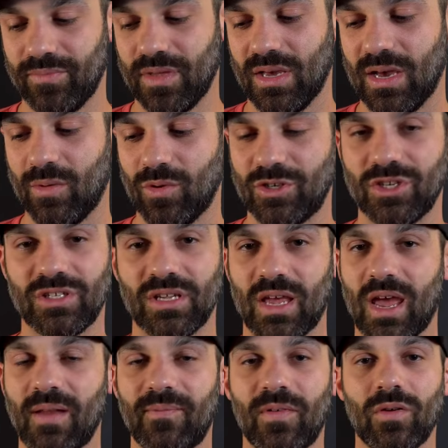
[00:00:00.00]
uh, which is a
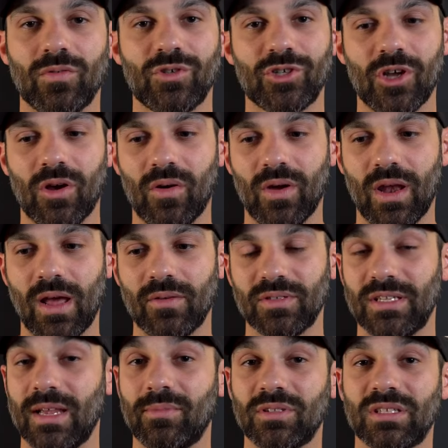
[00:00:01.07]
headphone show, and I
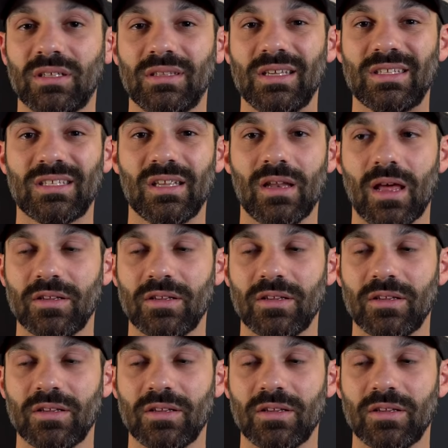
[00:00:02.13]
was able to listen.